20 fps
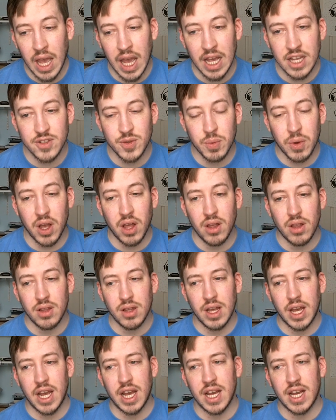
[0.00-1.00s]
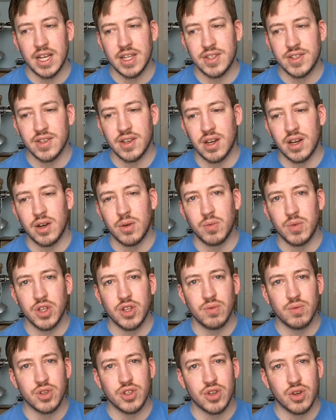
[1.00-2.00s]
as well as uh,
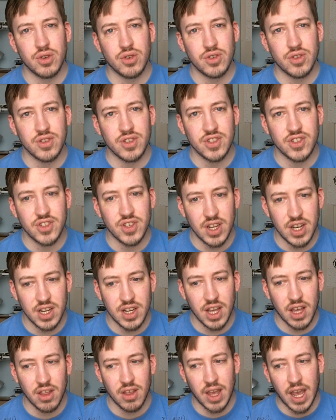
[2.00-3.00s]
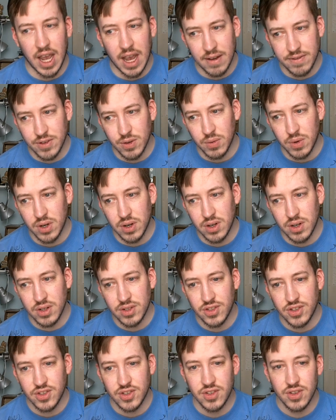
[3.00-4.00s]
when you return to the Citadel
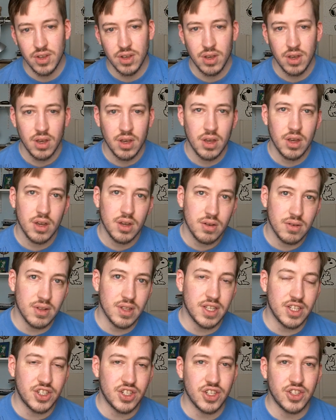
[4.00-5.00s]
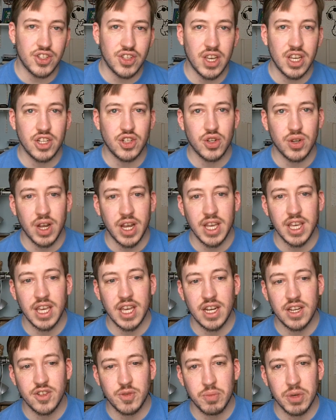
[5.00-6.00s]
afterwards, well, let's just say try and
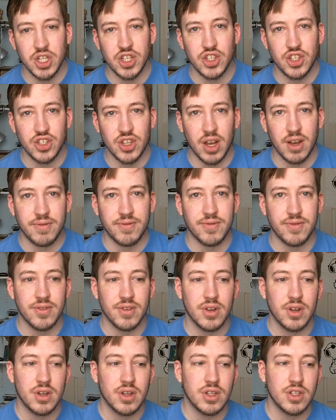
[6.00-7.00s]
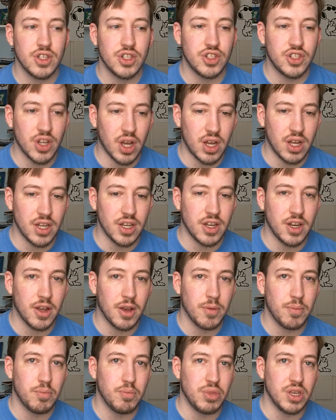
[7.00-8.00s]
get as much stuff
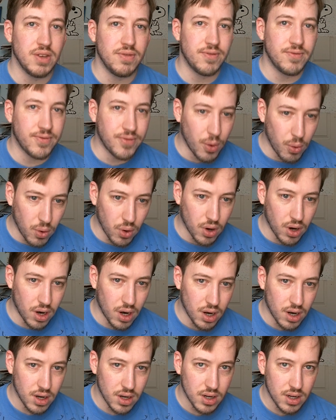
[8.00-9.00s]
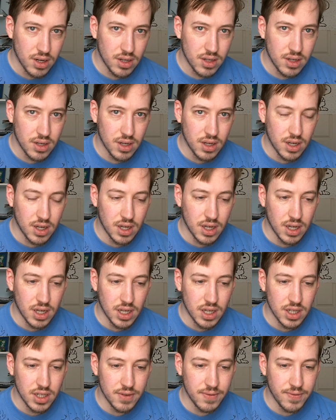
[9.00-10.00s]
done before
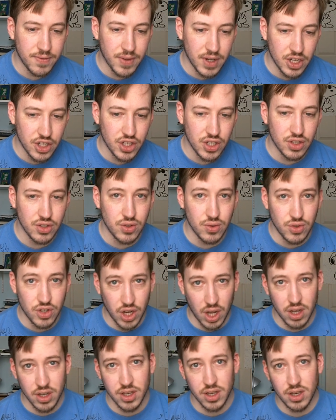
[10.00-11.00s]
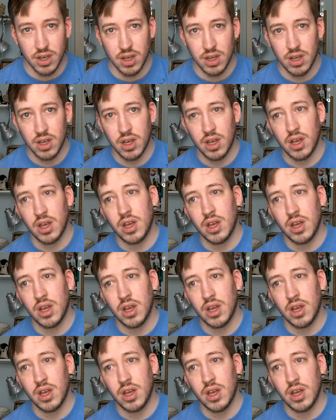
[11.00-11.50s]
uh, finishing Tuchanka,